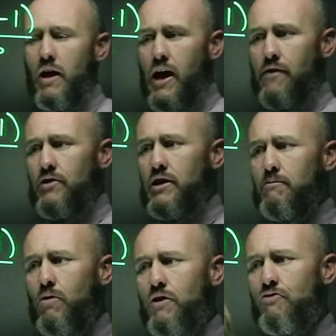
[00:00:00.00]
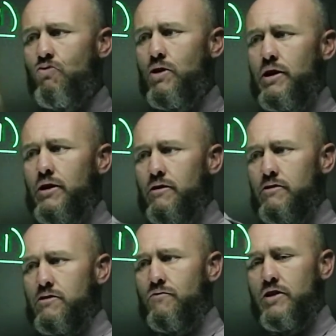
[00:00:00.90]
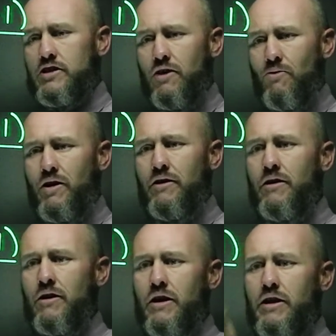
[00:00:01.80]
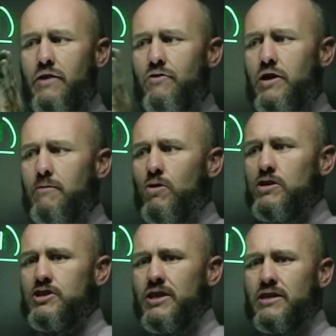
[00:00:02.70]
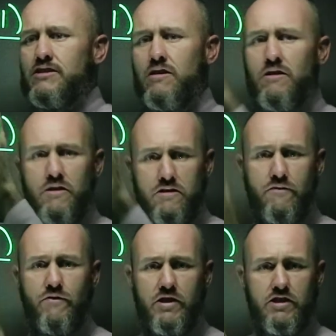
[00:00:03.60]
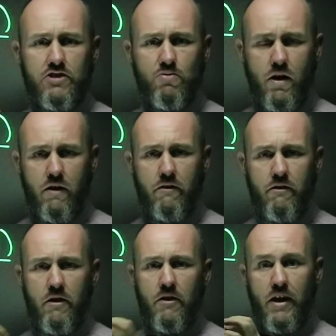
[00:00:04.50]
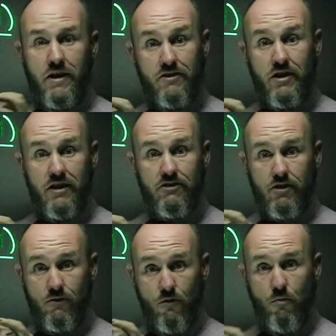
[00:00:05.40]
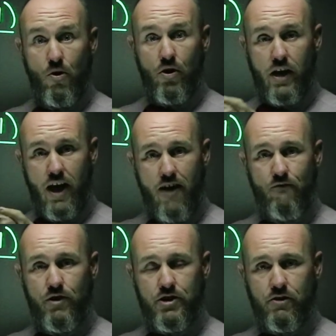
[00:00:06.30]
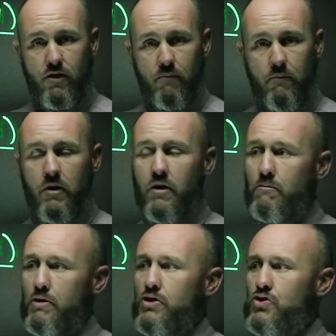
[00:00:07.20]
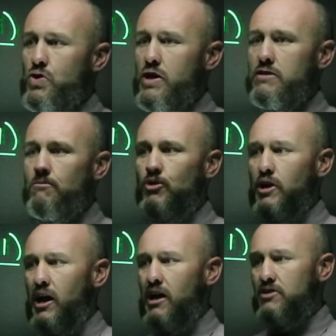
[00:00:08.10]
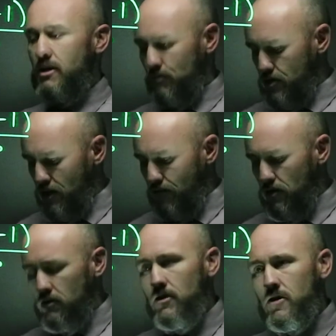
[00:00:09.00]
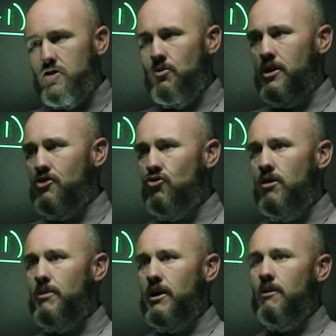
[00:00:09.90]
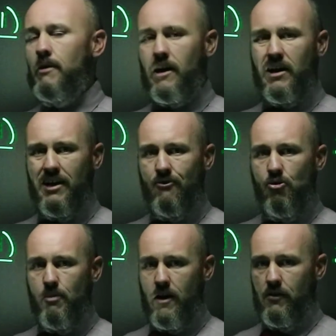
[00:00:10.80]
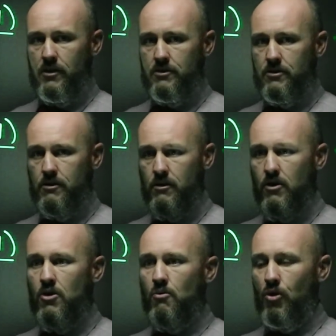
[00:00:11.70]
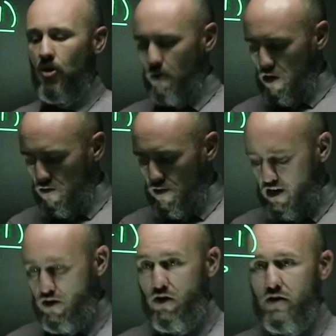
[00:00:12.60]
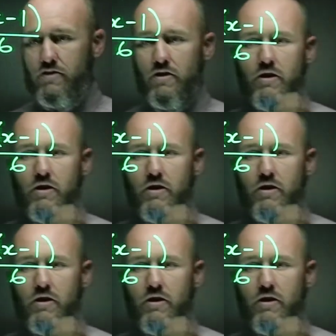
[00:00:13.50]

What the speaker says: everything by 3 to fix that one, and then everything by 6 to fix this one. That is an answer that will work every time, but you do get some pretty large numbers out of it. So we're going to try and be a little bit clever about this. What I'm going to recognise